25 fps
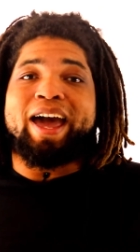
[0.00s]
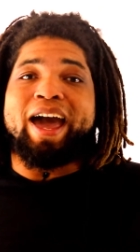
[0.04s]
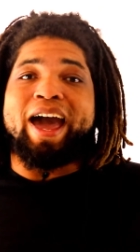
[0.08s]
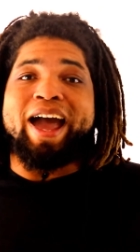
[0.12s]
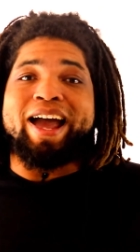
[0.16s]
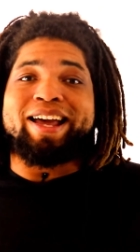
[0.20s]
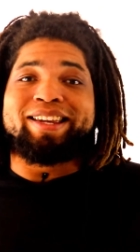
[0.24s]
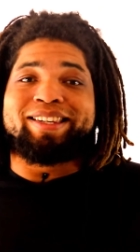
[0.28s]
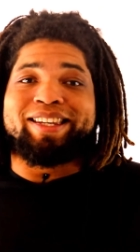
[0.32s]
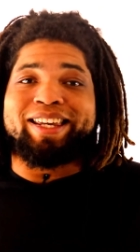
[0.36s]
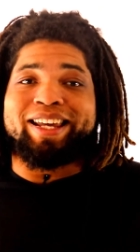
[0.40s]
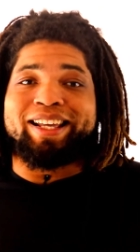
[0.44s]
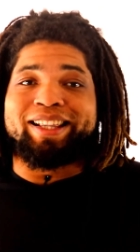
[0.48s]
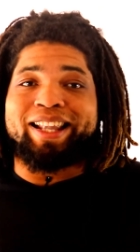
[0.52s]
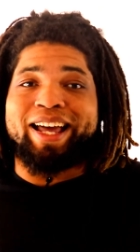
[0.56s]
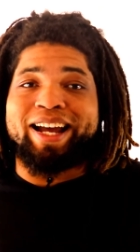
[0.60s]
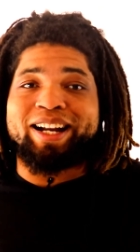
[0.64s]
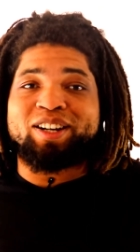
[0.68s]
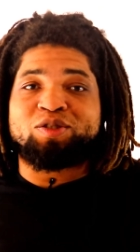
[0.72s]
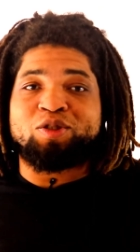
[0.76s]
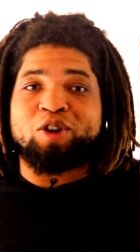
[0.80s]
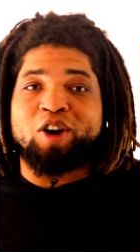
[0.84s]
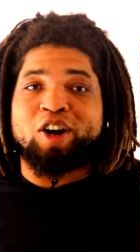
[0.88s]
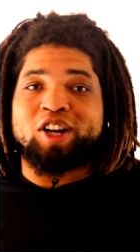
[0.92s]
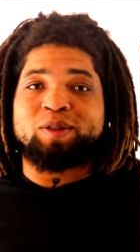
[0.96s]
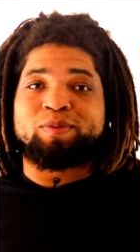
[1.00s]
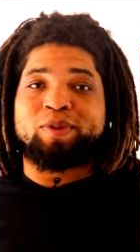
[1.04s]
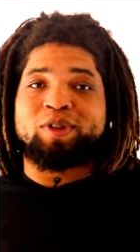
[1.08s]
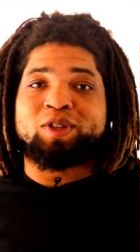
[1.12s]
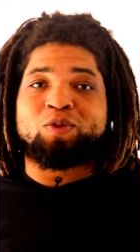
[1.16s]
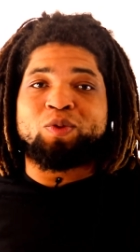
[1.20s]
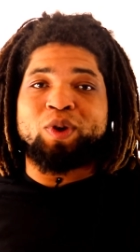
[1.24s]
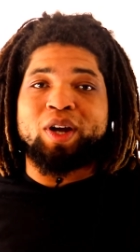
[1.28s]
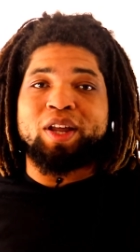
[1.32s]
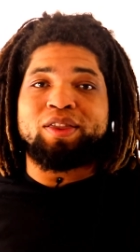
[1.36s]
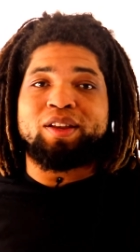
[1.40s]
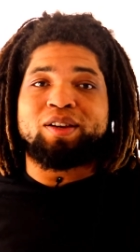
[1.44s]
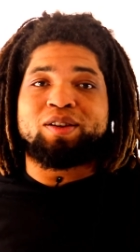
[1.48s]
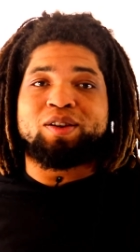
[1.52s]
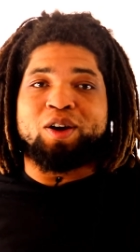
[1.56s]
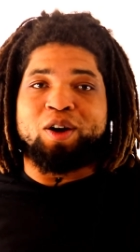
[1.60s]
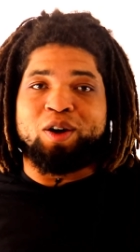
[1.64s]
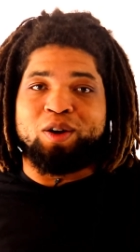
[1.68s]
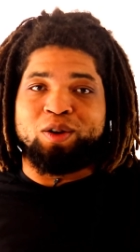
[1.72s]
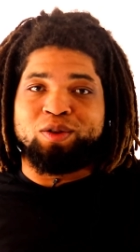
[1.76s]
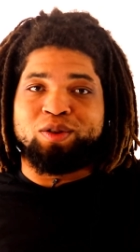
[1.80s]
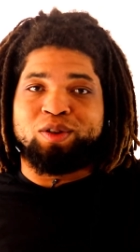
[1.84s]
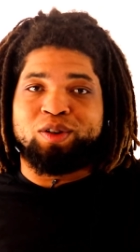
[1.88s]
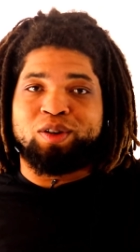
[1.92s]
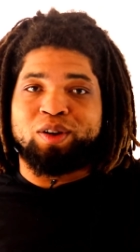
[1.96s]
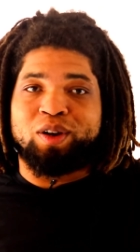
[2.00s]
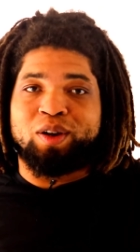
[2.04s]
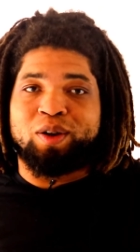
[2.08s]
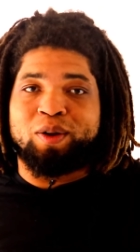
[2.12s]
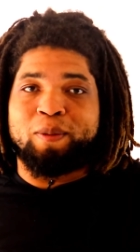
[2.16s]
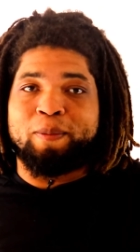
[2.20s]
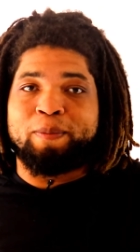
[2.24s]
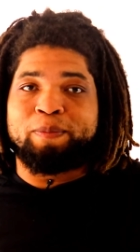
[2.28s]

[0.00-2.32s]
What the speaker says: as the electrons between the nodes